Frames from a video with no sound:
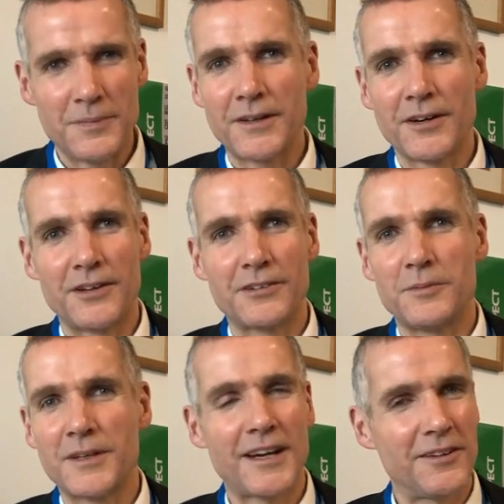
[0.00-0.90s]
because
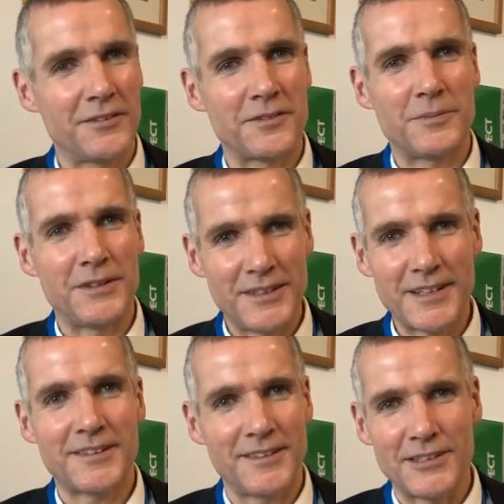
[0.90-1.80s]
we cannot
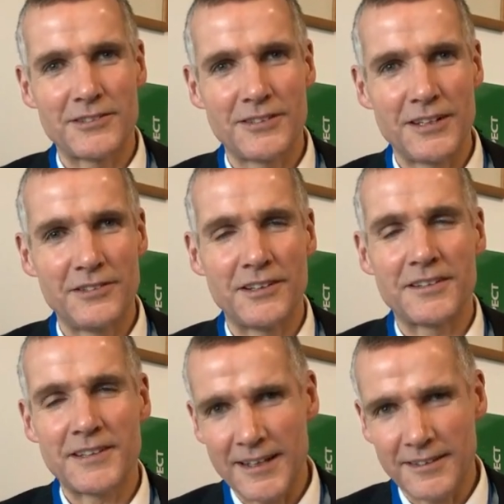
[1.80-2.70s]
predict at this stage
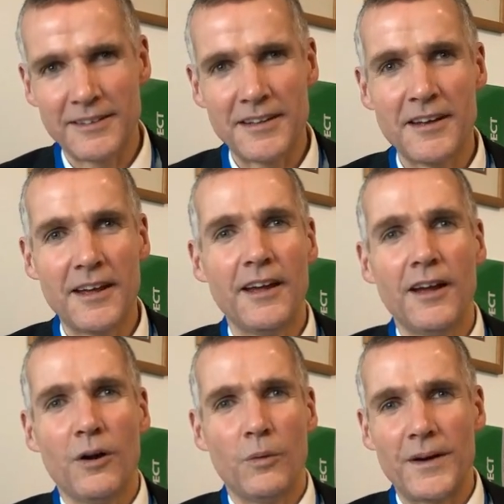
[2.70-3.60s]
exactly
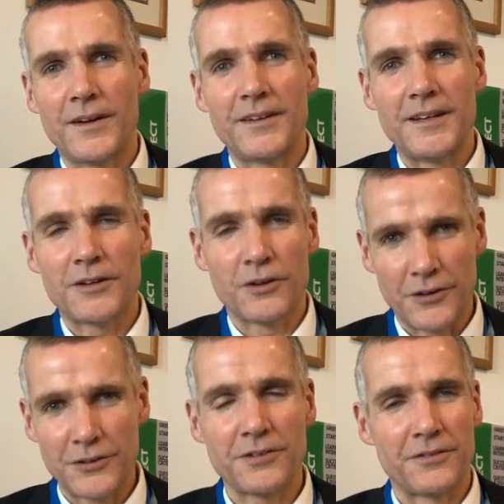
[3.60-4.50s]
where the
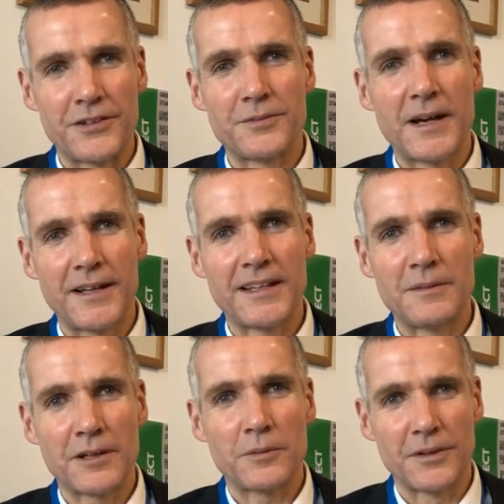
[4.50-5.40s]
course of this
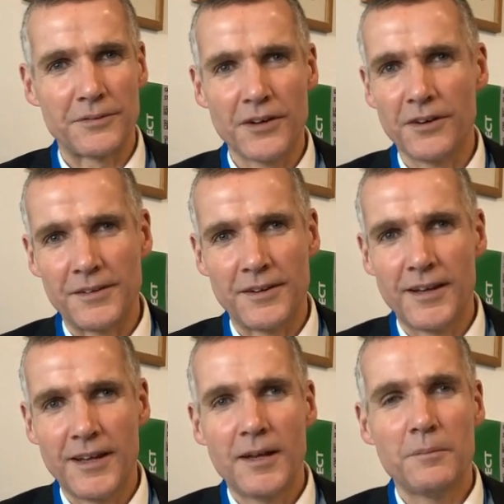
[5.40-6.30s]
pandemic will have gone.
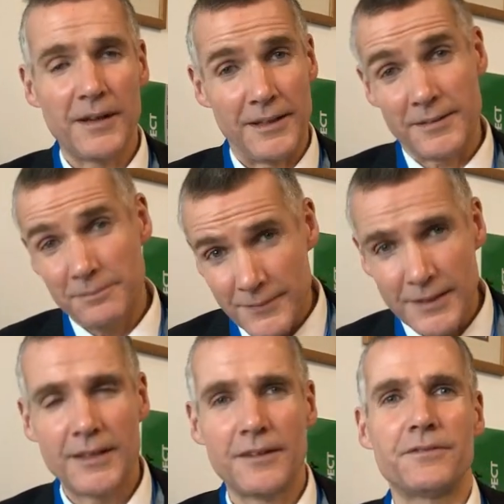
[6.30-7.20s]
But
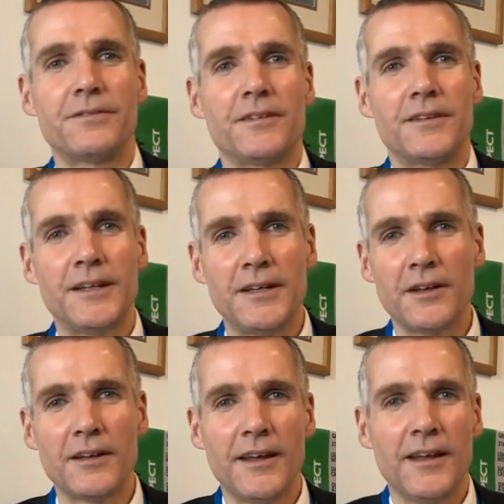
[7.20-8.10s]
if the
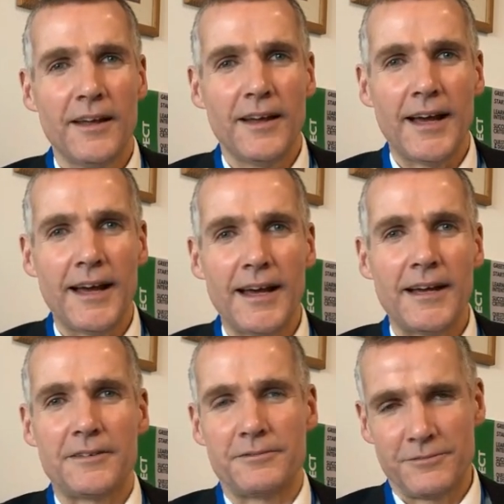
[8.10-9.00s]

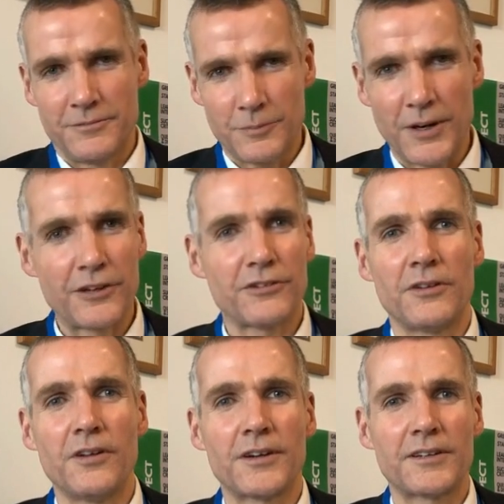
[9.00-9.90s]
partial
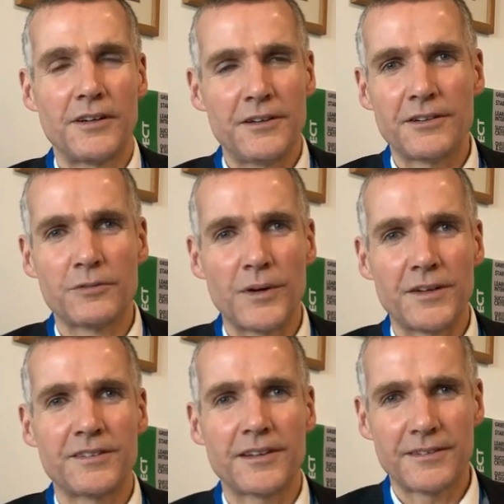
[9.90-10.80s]
lockdown has
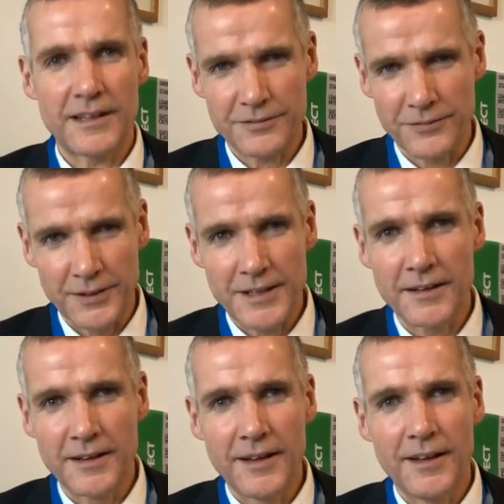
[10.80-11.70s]
worked successfully,
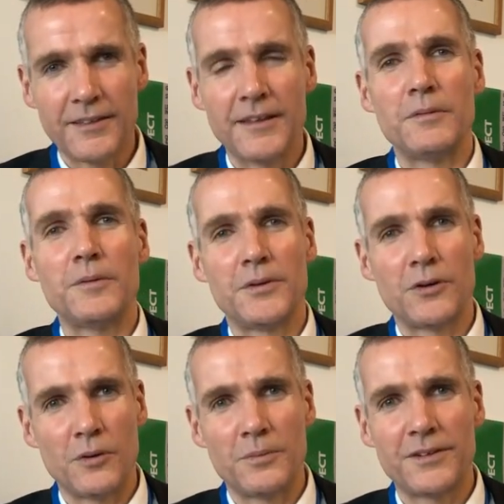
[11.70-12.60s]
then we would
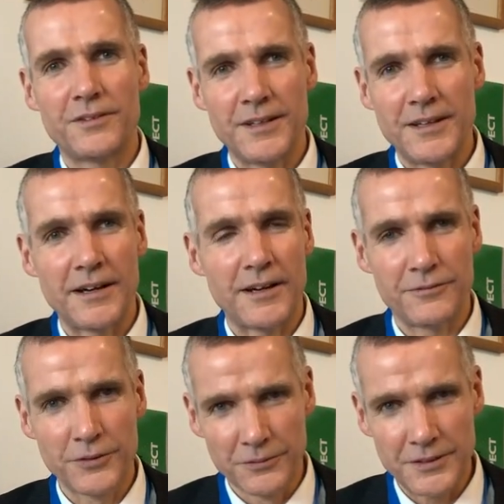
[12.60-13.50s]
hope to see a
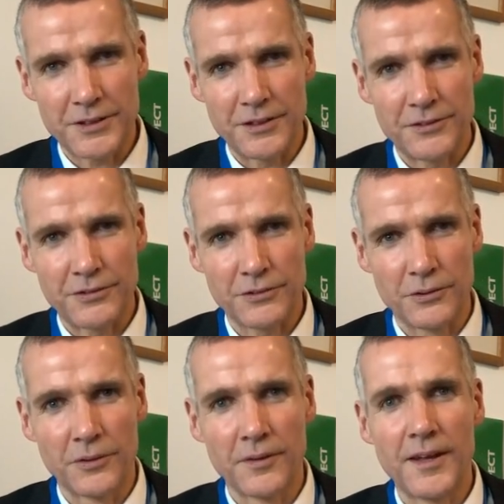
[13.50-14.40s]
full return to
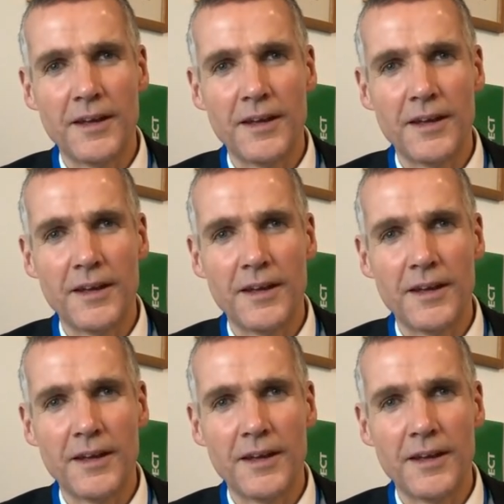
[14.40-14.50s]
school